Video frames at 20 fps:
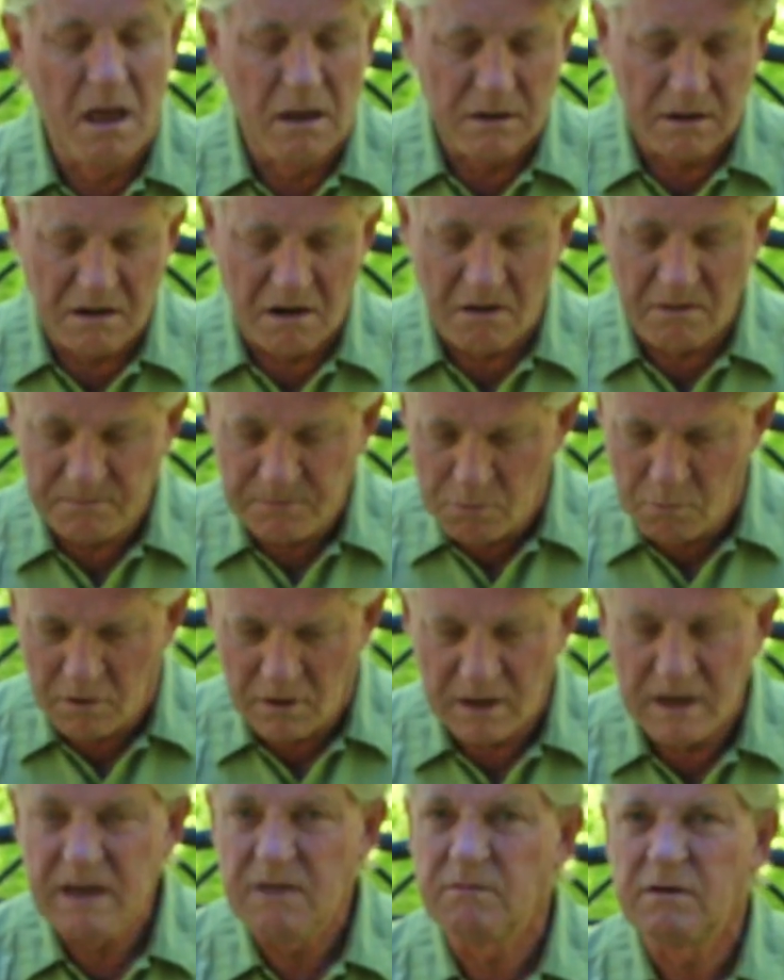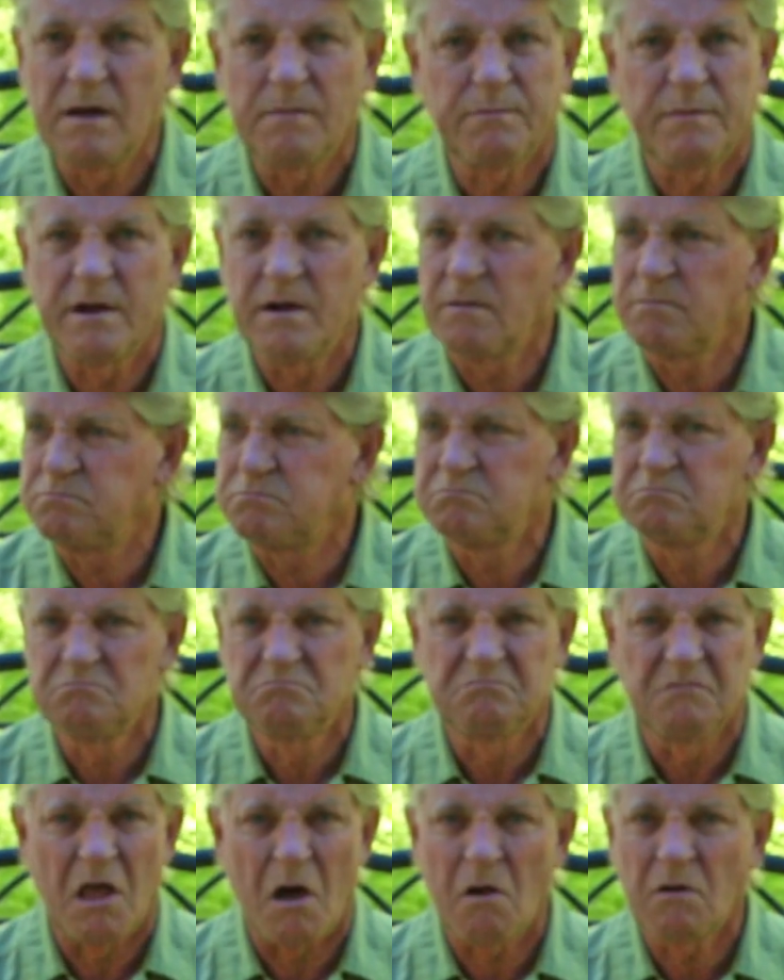If you want to leave it up there
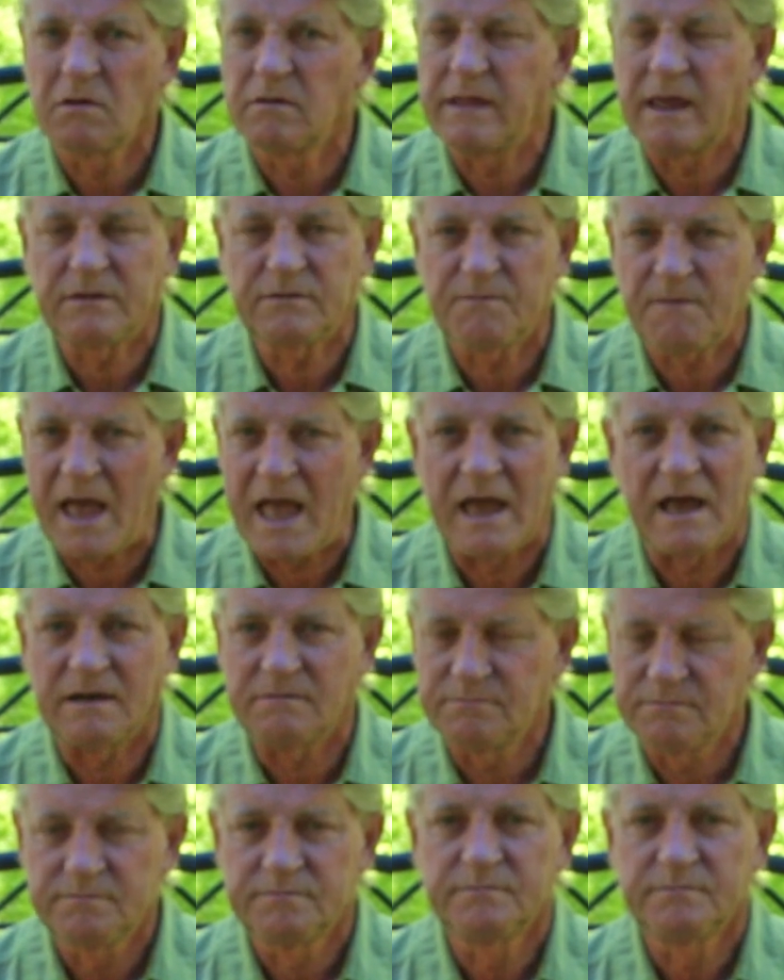longer, that's fine.